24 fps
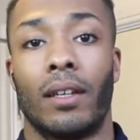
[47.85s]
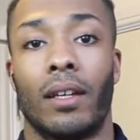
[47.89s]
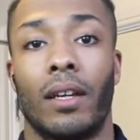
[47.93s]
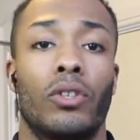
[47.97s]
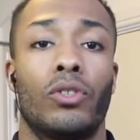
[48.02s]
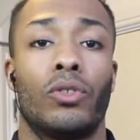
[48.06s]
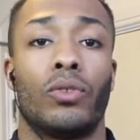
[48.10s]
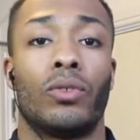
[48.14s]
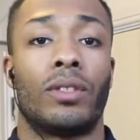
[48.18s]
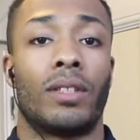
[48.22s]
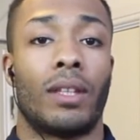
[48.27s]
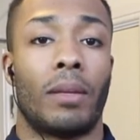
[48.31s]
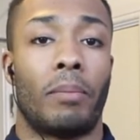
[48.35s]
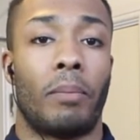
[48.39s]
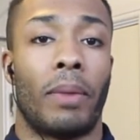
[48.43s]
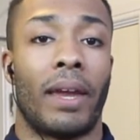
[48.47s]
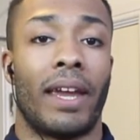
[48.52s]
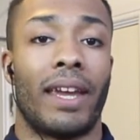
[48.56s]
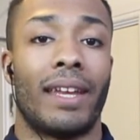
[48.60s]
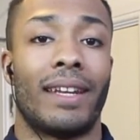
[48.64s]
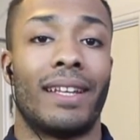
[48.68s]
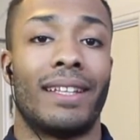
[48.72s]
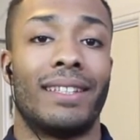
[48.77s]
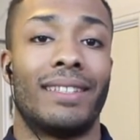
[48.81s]
due to the
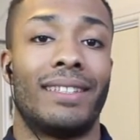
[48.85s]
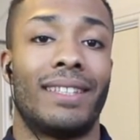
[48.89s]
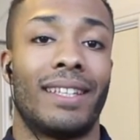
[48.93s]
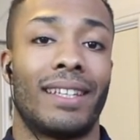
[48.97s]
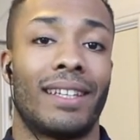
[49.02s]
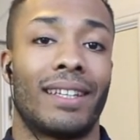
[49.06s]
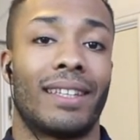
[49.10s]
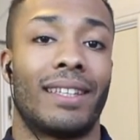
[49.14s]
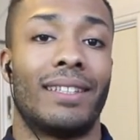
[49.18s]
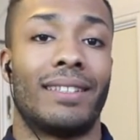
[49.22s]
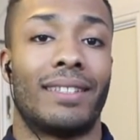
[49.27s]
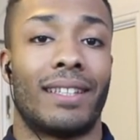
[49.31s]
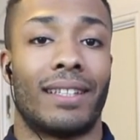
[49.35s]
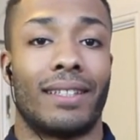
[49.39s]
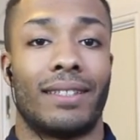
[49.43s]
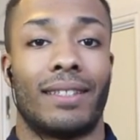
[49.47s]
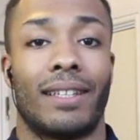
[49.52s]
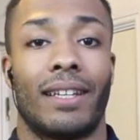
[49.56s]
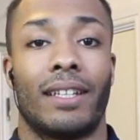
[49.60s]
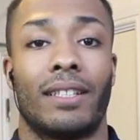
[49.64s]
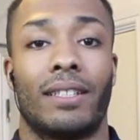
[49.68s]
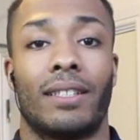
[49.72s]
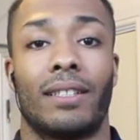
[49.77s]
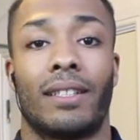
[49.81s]
pain and tingling
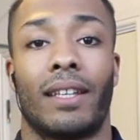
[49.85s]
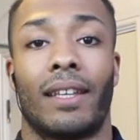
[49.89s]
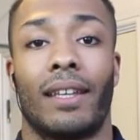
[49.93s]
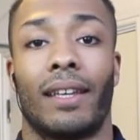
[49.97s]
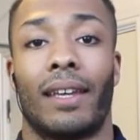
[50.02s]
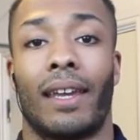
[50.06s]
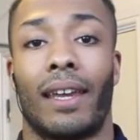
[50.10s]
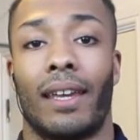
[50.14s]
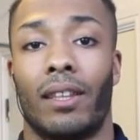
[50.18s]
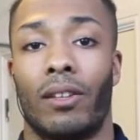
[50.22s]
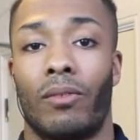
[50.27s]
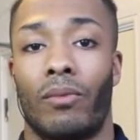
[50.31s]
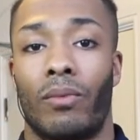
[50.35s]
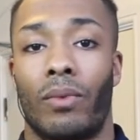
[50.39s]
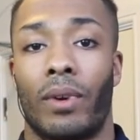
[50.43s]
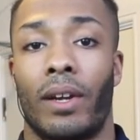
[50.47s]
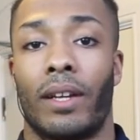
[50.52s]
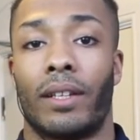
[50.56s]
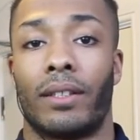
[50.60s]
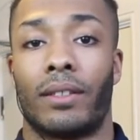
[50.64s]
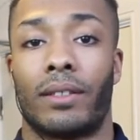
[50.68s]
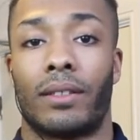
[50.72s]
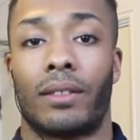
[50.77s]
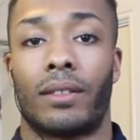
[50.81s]
sensation that they get in the
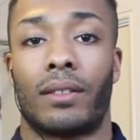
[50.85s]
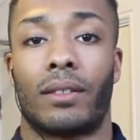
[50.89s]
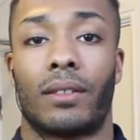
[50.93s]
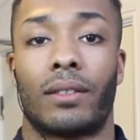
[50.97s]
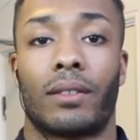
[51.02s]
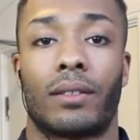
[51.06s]
wrist.